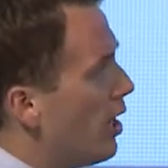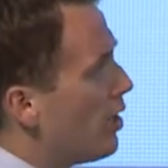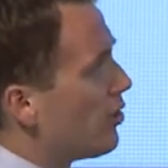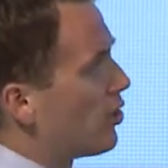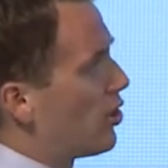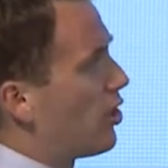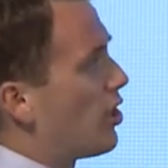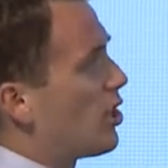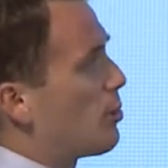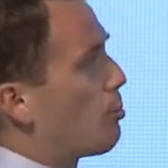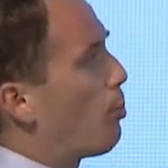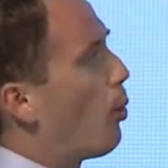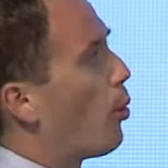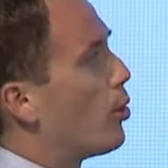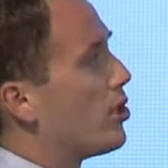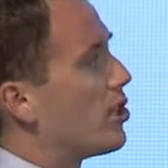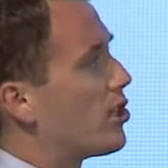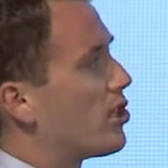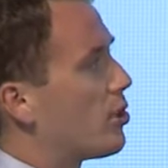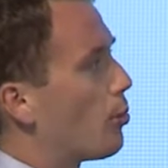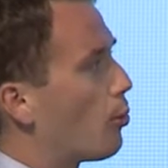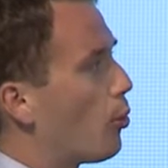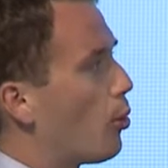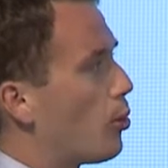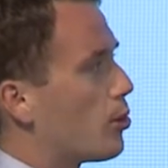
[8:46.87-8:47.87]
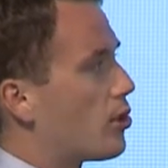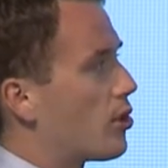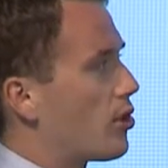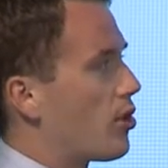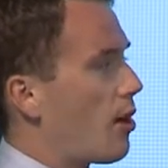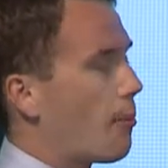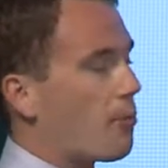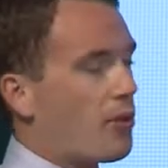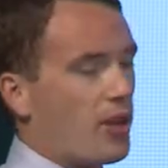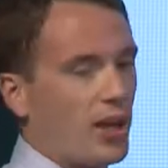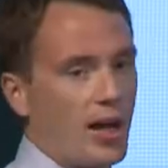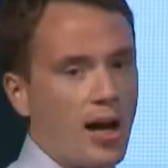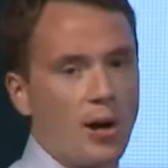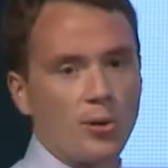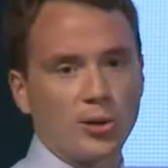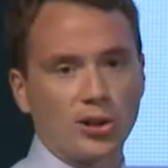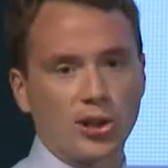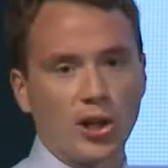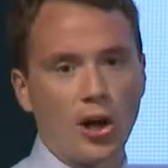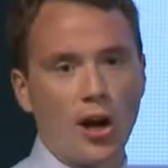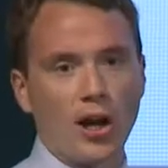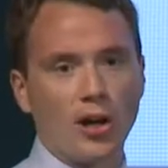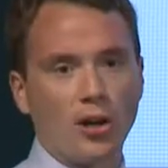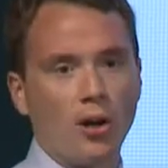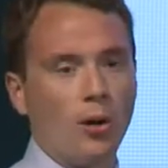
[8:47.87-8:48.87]
So this points towards something else
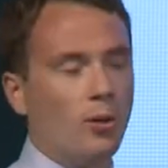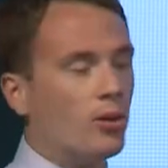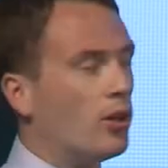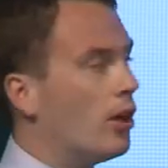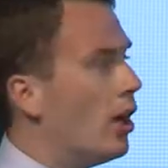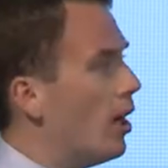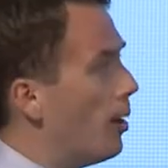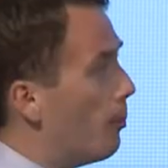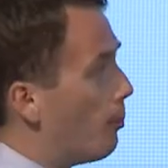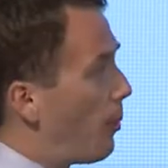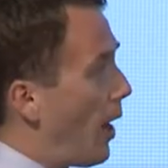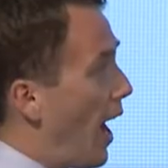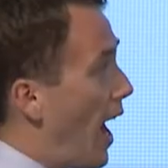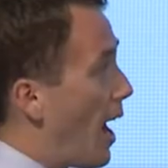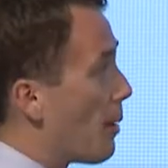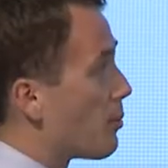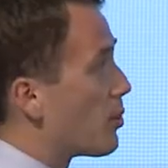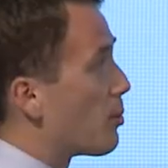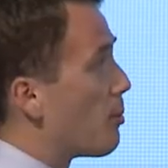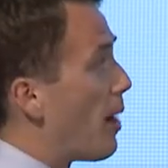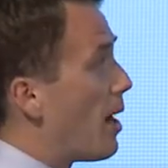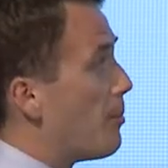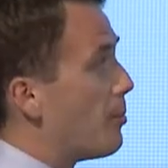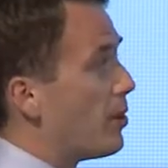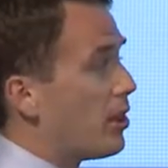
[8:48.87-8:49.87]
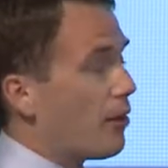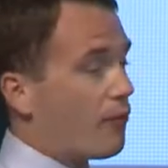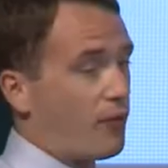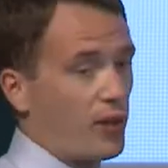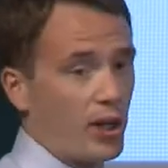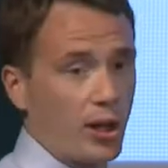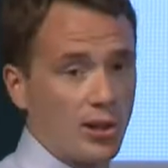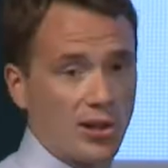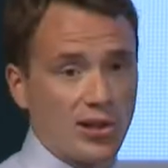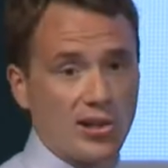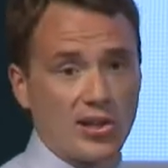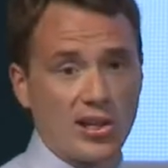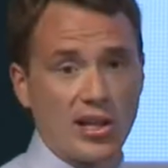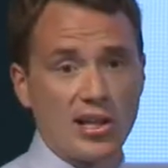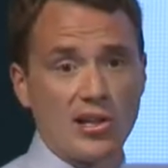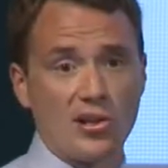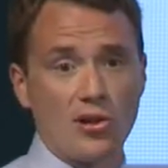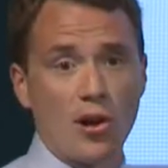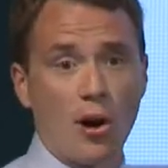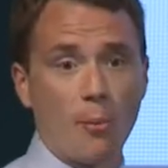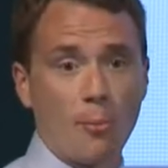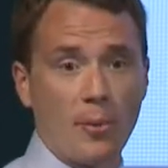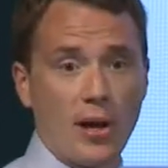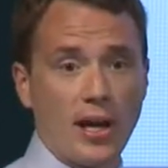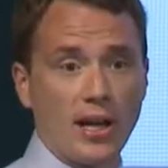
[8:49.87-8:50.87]
going on. Perhaps maybe the velocity is
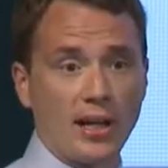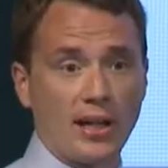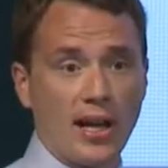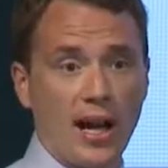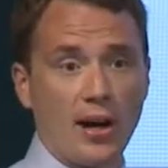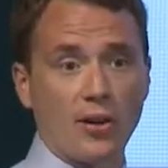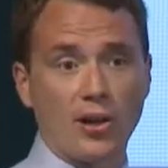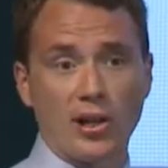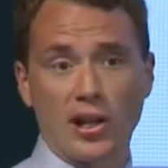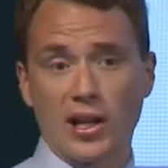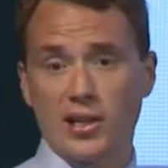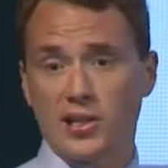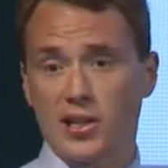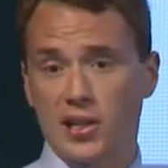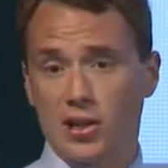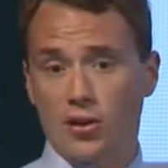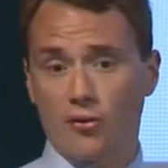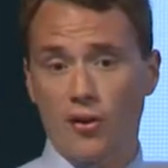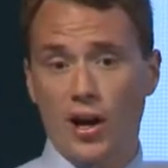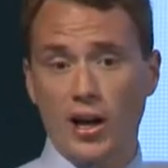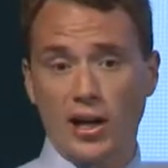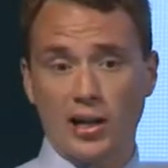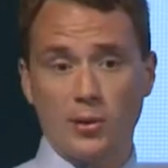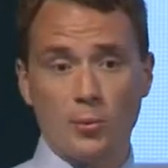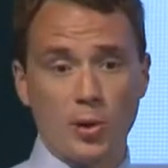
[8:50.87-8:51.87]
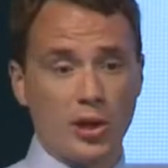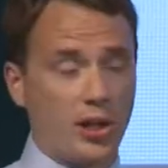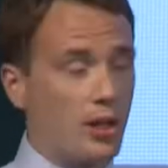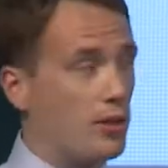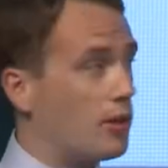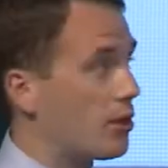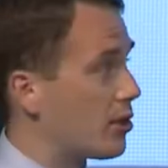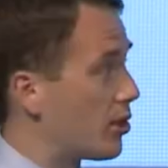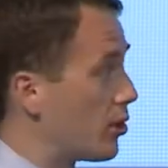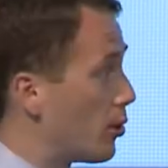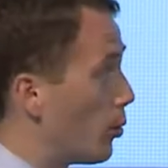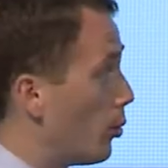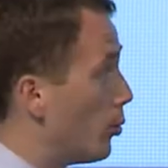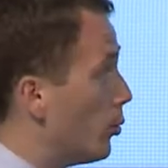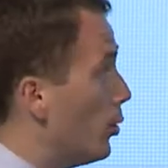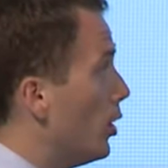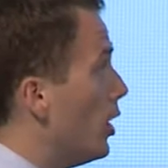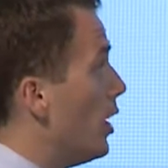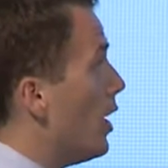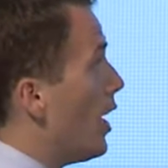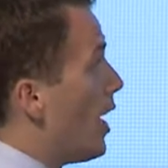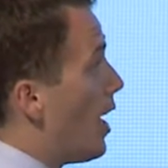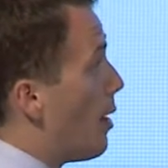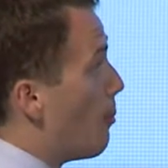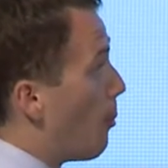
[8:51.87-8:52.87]
not being calculated correctly within the salt.
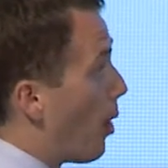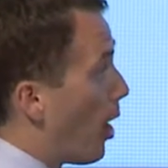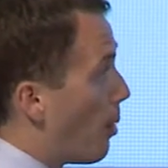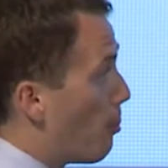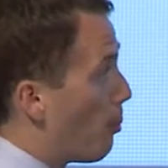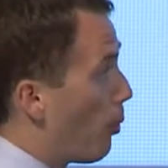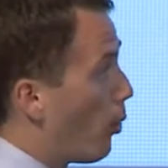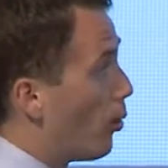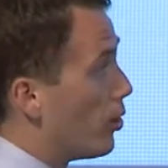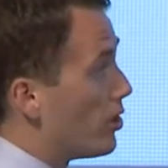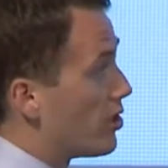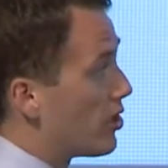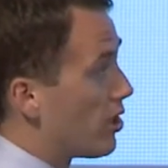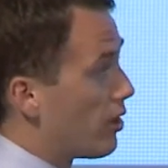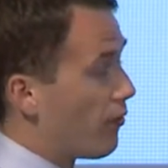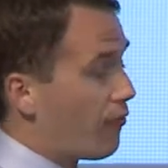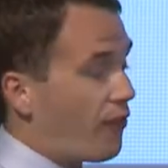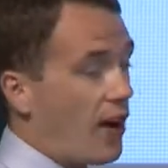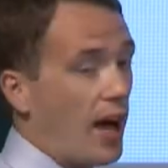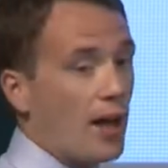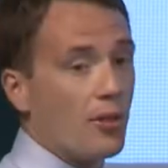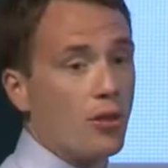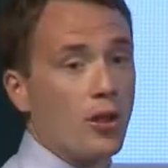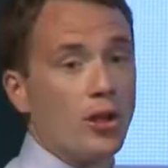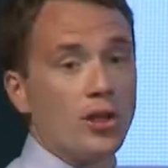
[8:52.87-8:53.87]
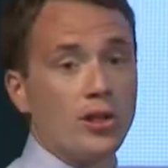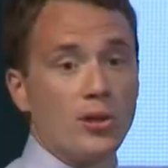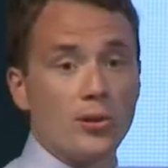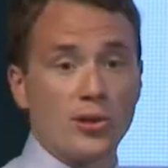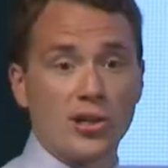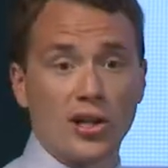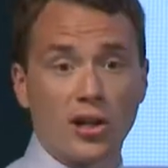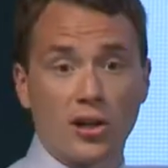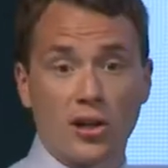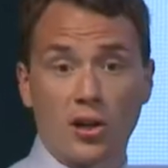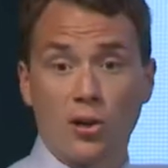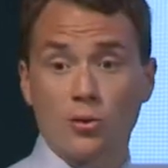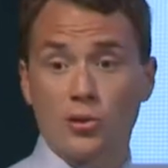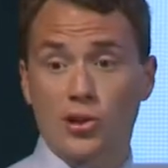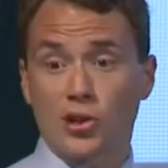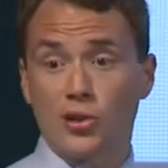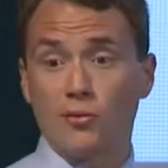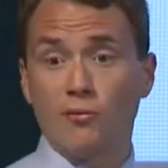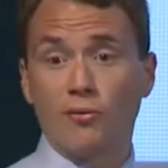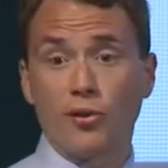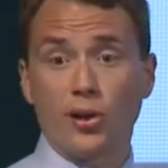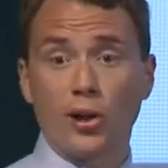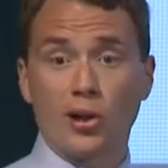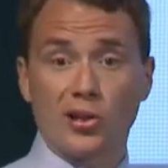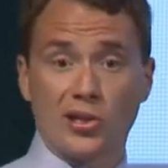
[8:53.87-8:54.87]
It might point to the fact that using a
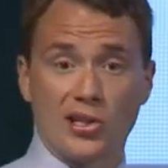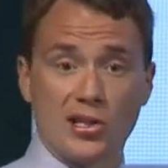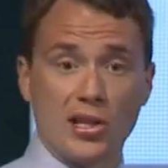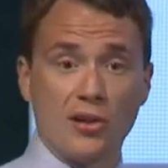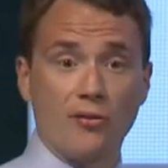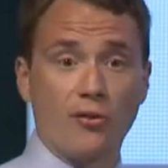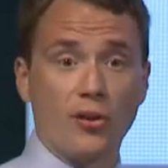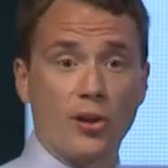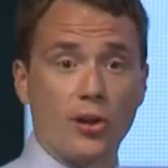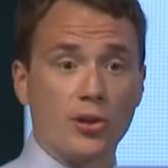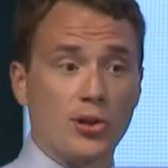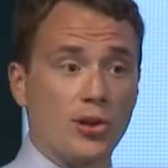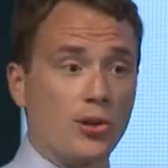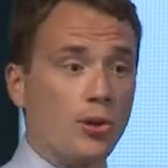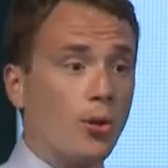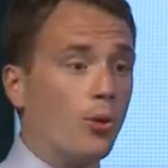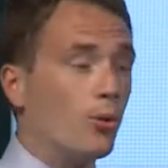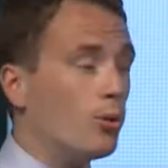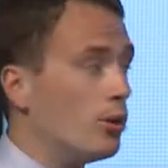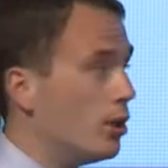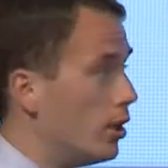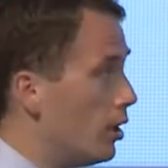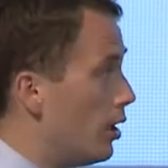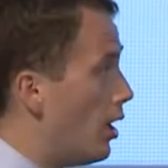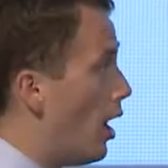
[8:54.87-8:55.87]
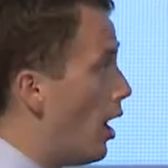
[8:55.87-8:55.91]
constant velocity for the salt